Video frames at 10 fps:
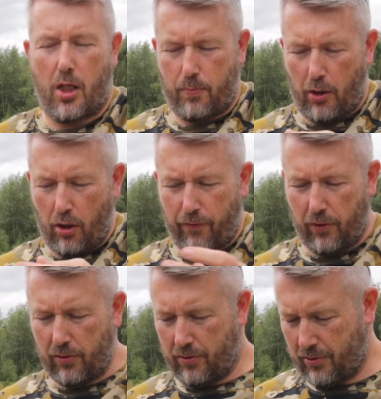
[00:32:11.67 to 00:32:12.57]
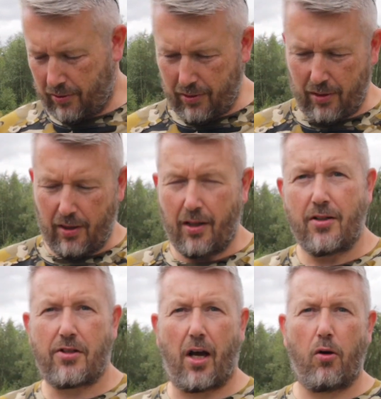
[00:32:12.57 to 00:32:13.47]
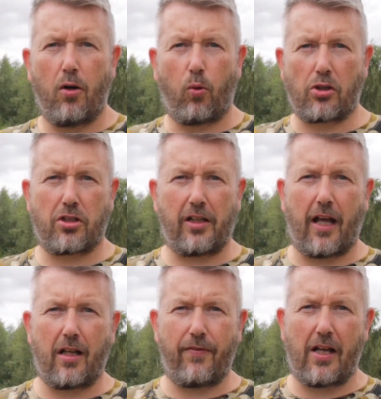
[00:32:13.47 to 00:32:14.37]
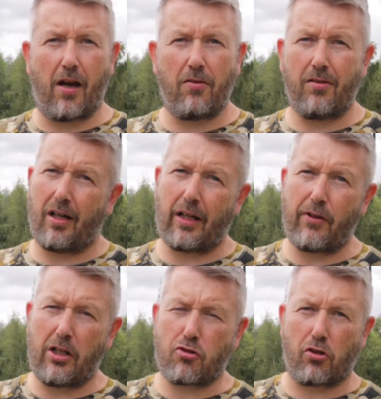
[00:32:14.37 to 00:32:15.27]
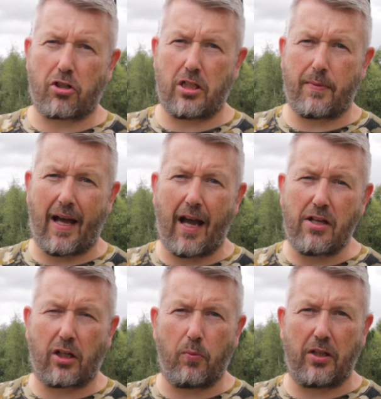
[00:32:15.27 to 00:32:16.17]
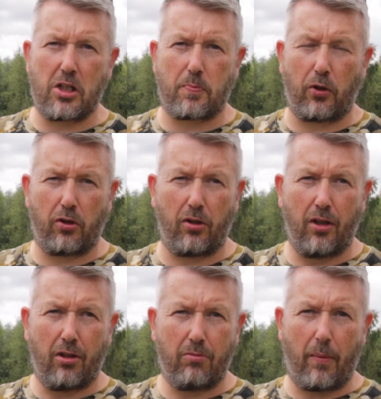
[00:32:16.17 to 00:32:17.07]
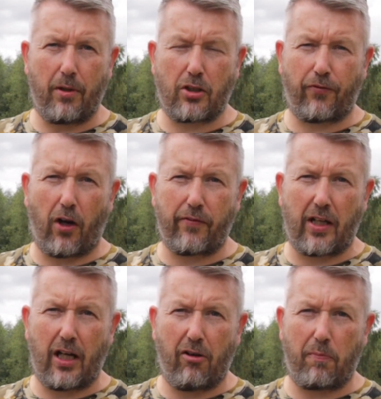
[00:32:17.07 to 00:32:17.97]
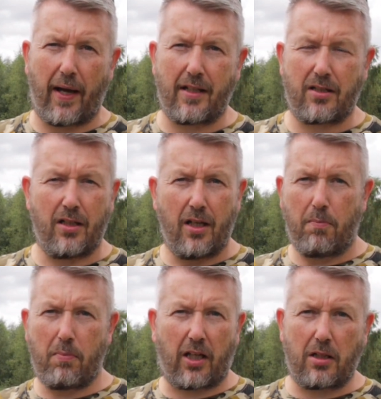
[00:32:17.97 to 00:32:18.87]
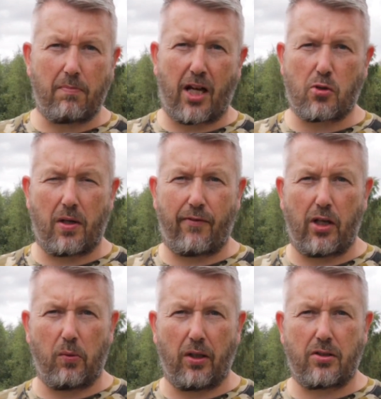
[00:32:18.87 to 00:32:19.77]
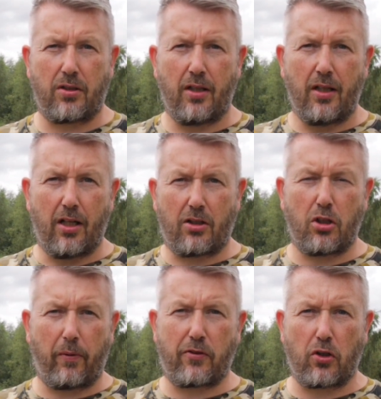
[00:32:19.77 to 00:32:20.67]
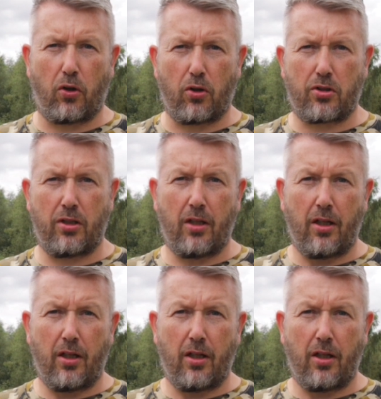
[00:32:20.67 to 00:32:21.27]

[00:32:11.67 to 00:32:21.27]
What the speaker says: beautiful. So watch till the end of the video. I'll give you the instructions about how you can win this bundle. Remember, it's 5 kilo of bait, mix and match whatever you want, a tub of sauce,